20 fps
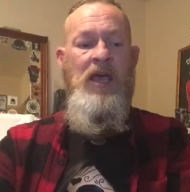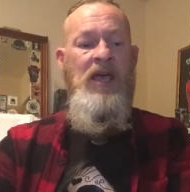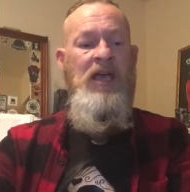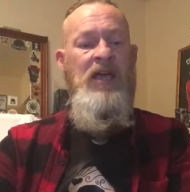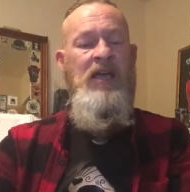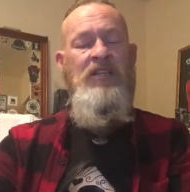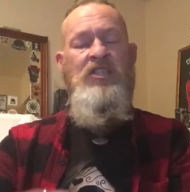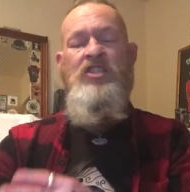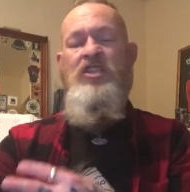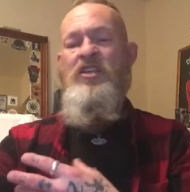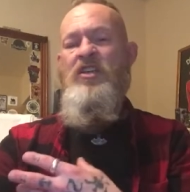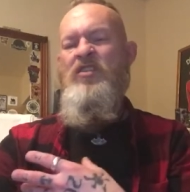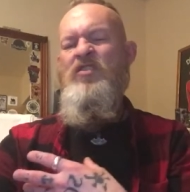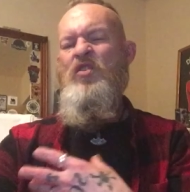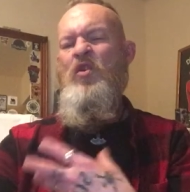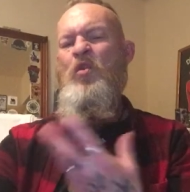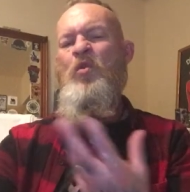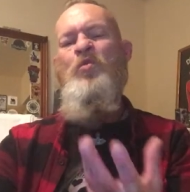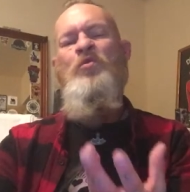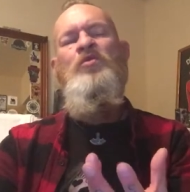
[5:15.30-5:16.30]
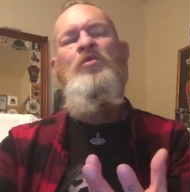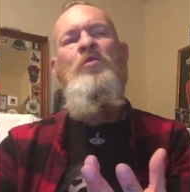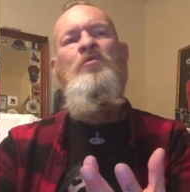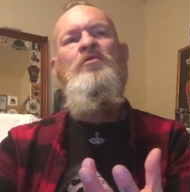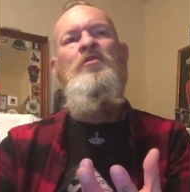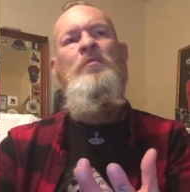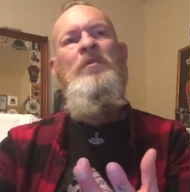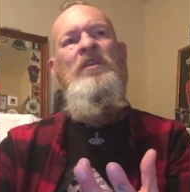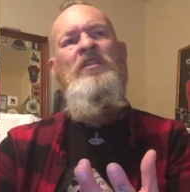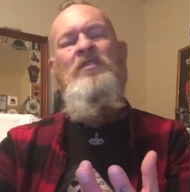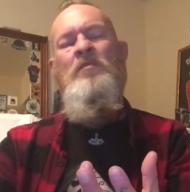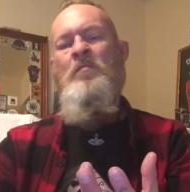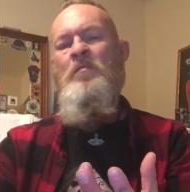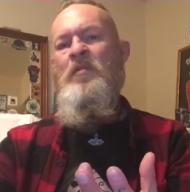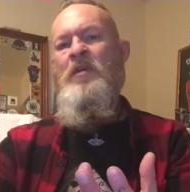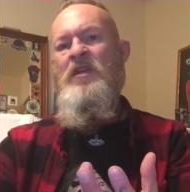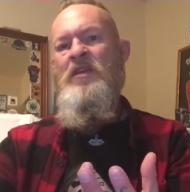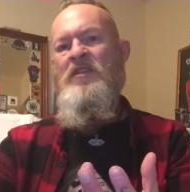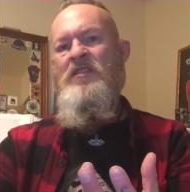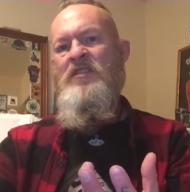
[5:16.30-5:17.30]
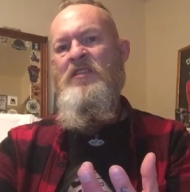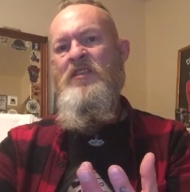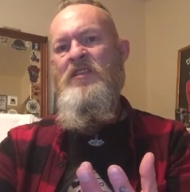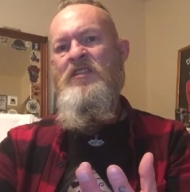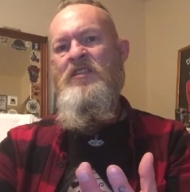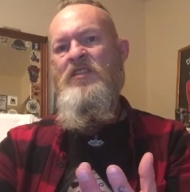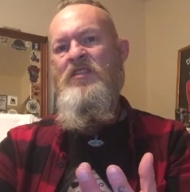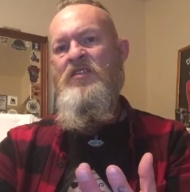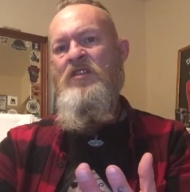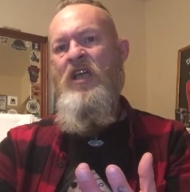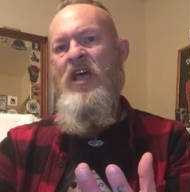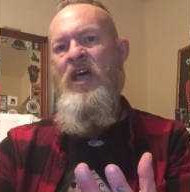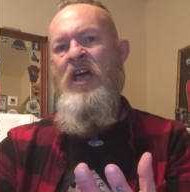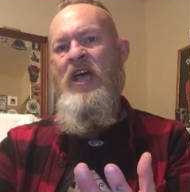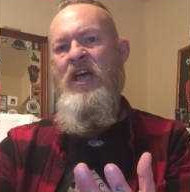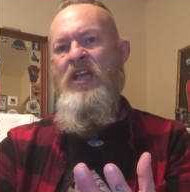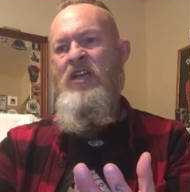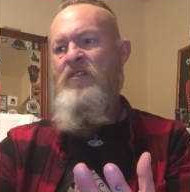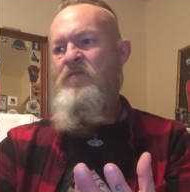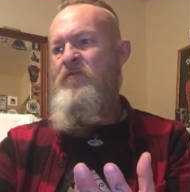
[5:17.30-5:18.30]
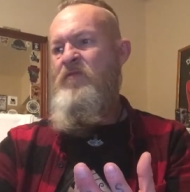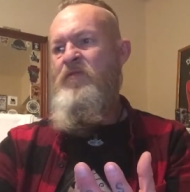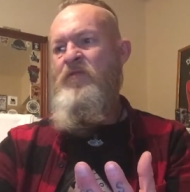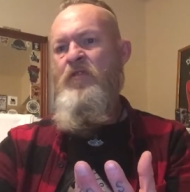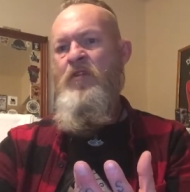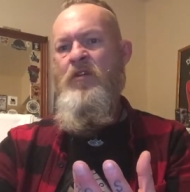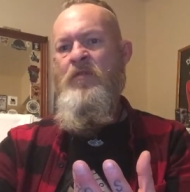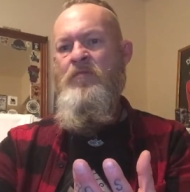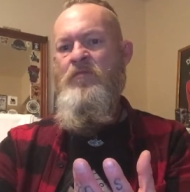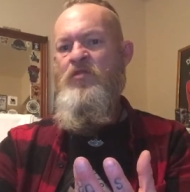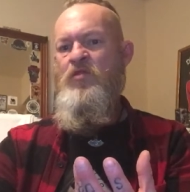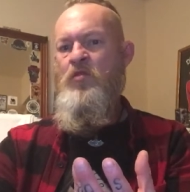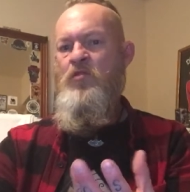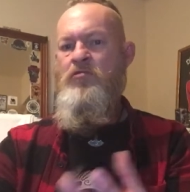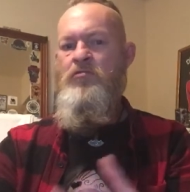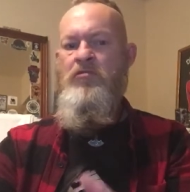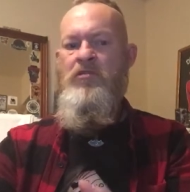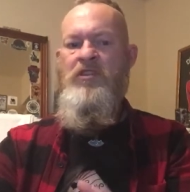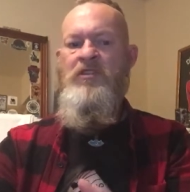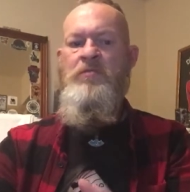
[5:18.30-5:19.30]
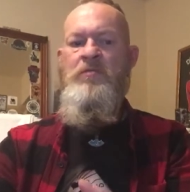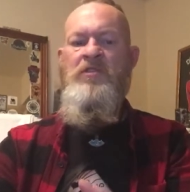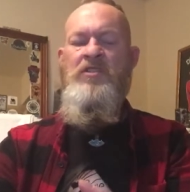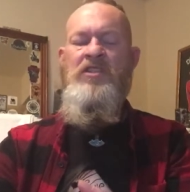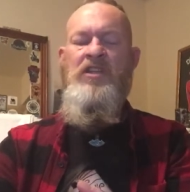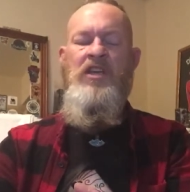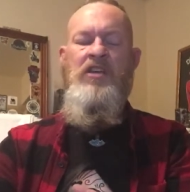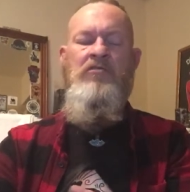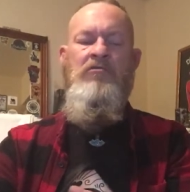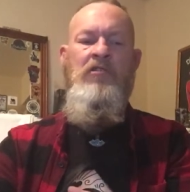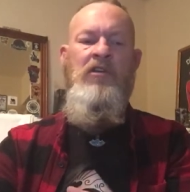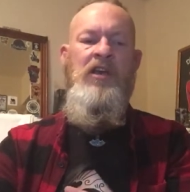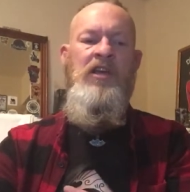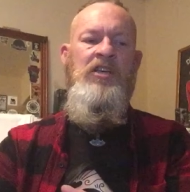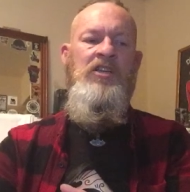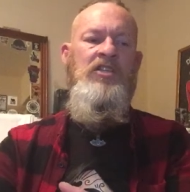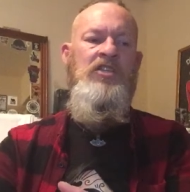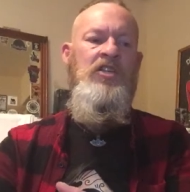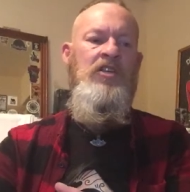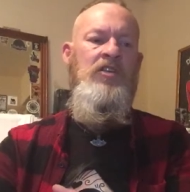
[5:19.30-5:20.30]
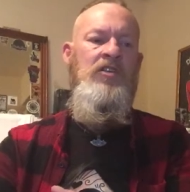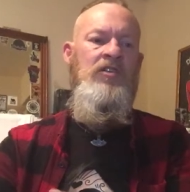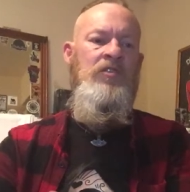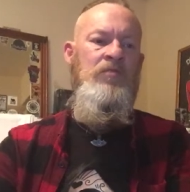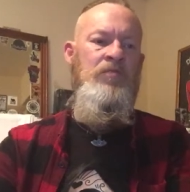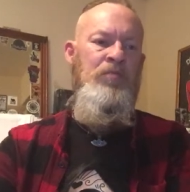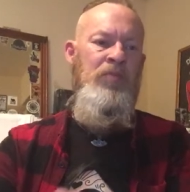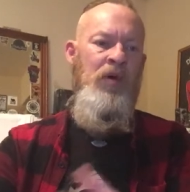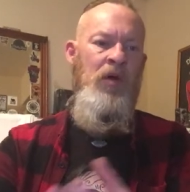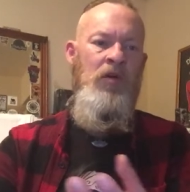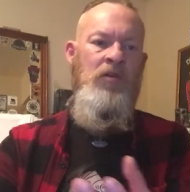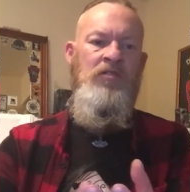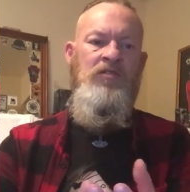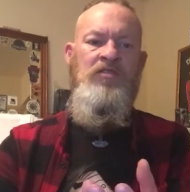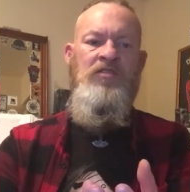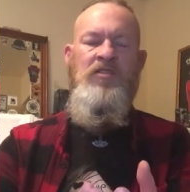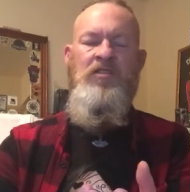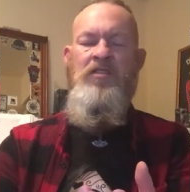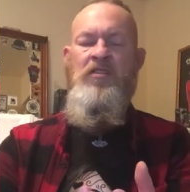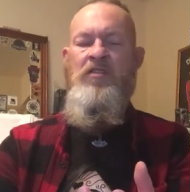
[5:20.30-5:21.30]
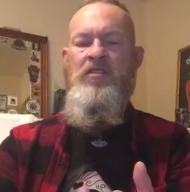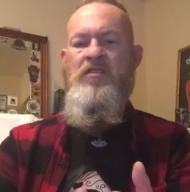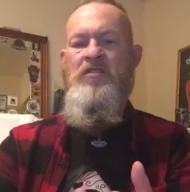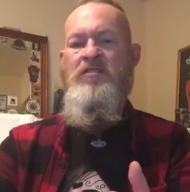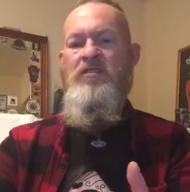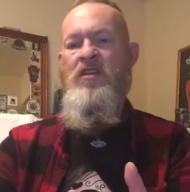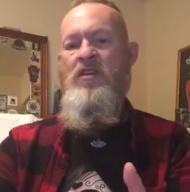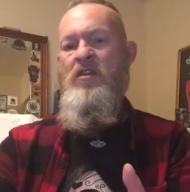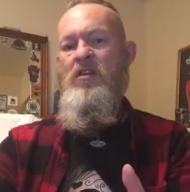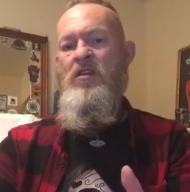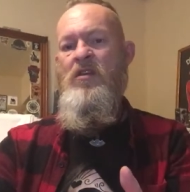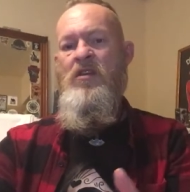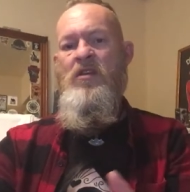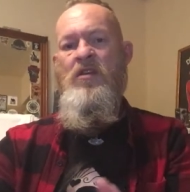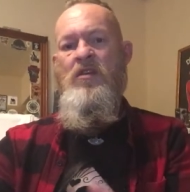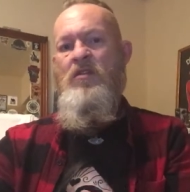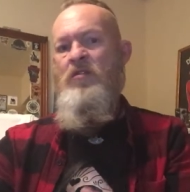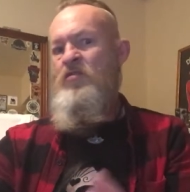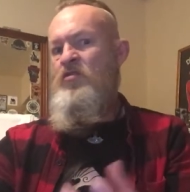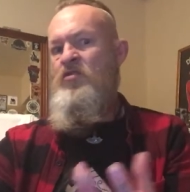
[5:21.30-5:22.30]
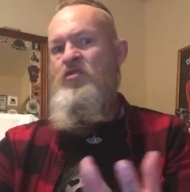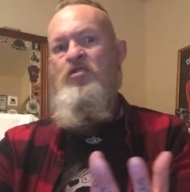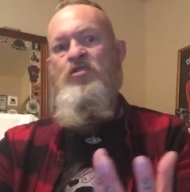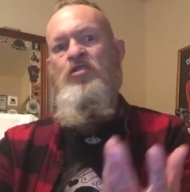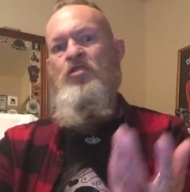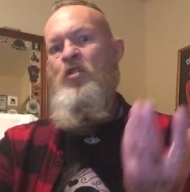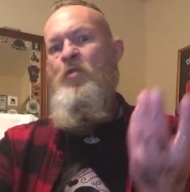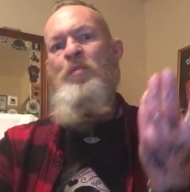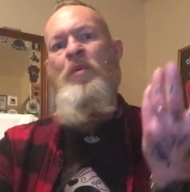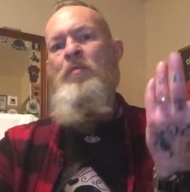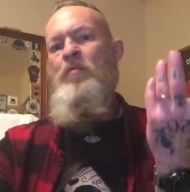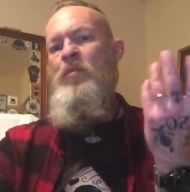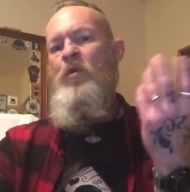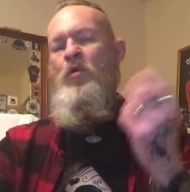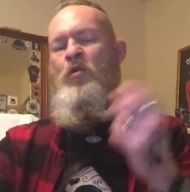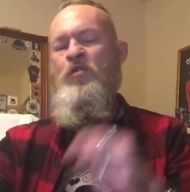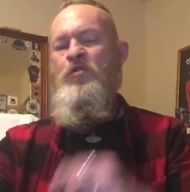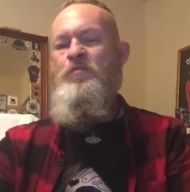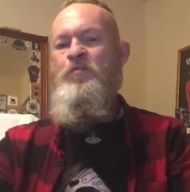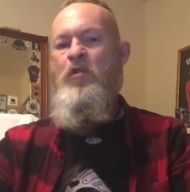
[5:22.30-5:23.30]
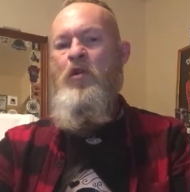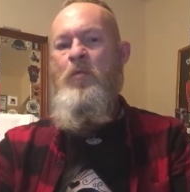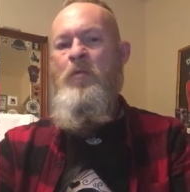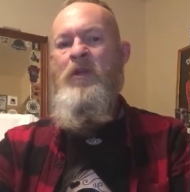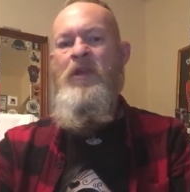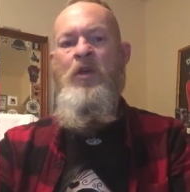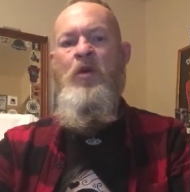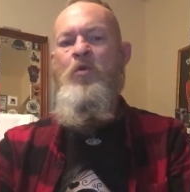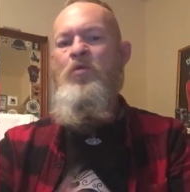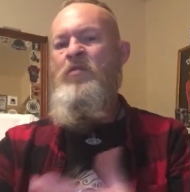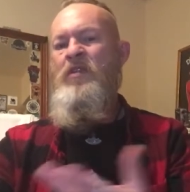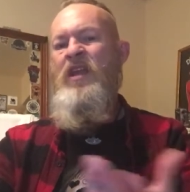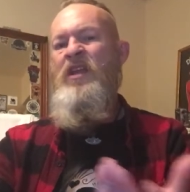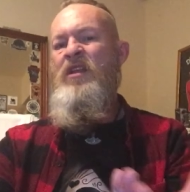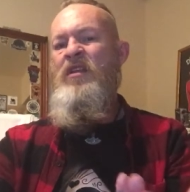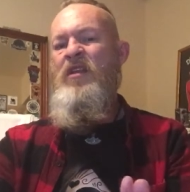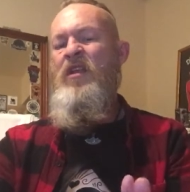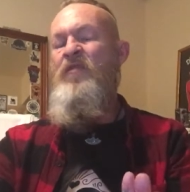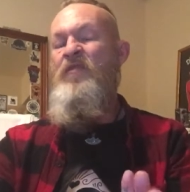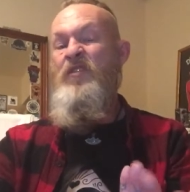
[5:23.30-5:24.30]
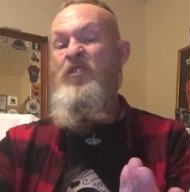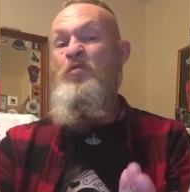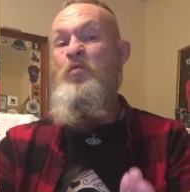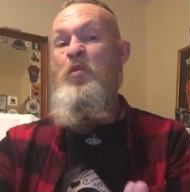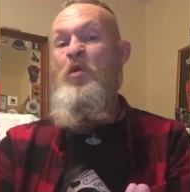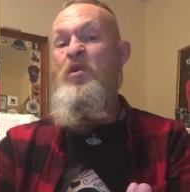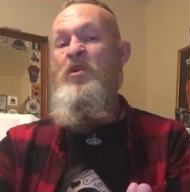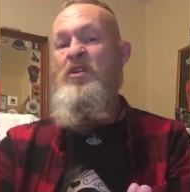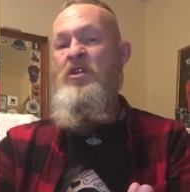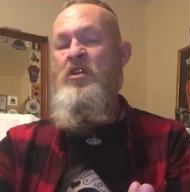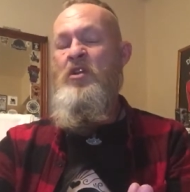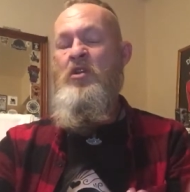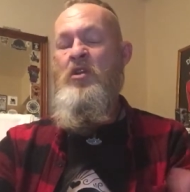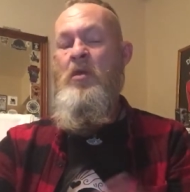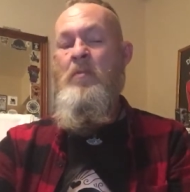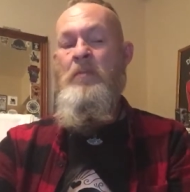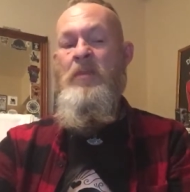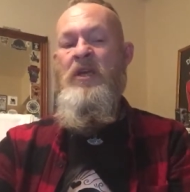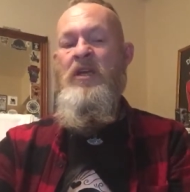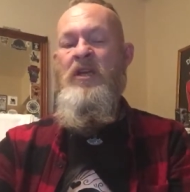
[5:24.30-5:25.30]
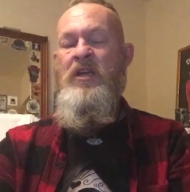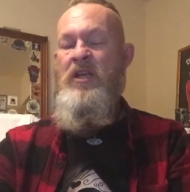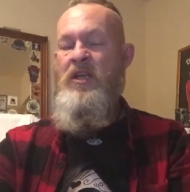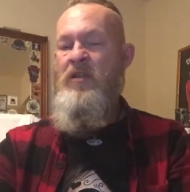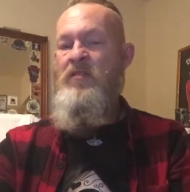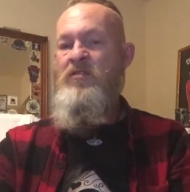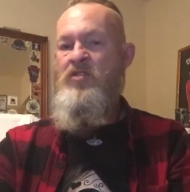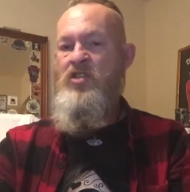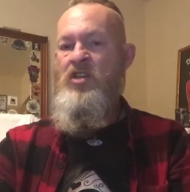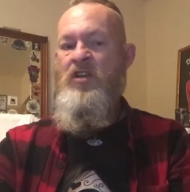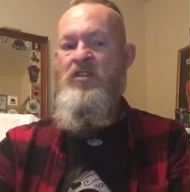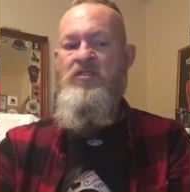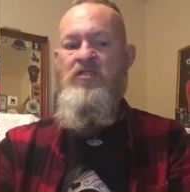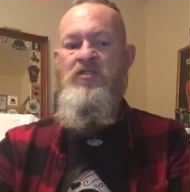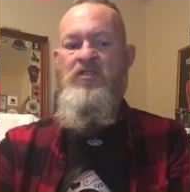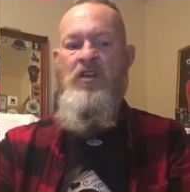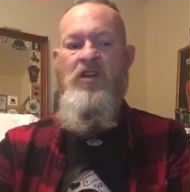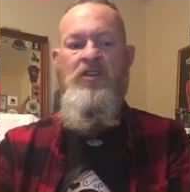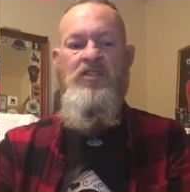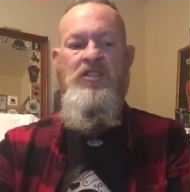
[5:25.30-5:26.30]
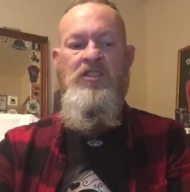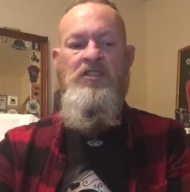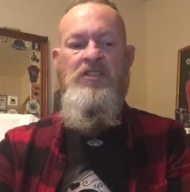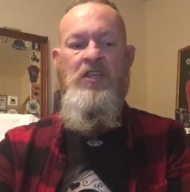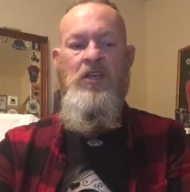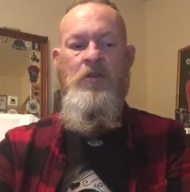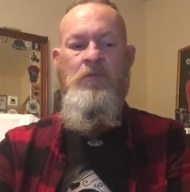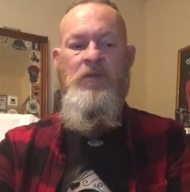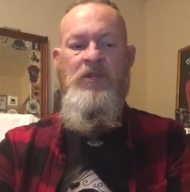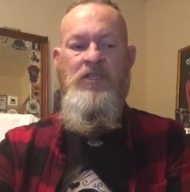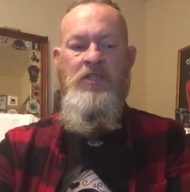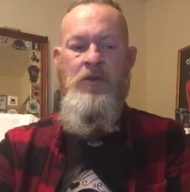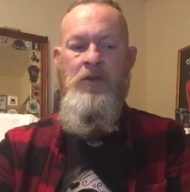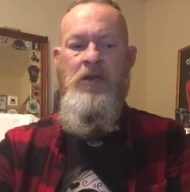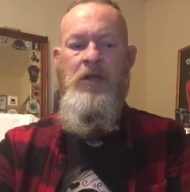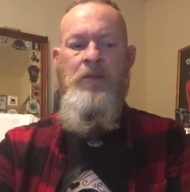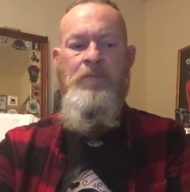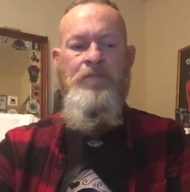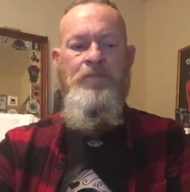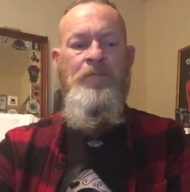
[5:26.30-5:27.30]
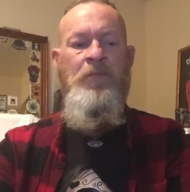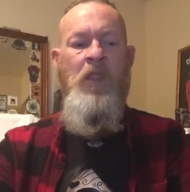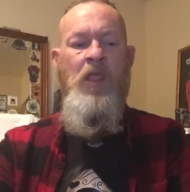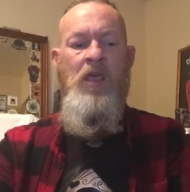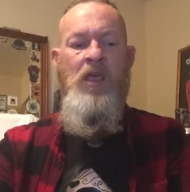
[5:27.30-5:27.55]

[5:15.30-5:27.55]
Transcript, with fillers: Uh, she does all sorts of bits and pieces uh, from sort of Christmas decorations, boxes, chopping boards, probably. All, any If it's wood and you can burn it, the chances are she's going to be doing it.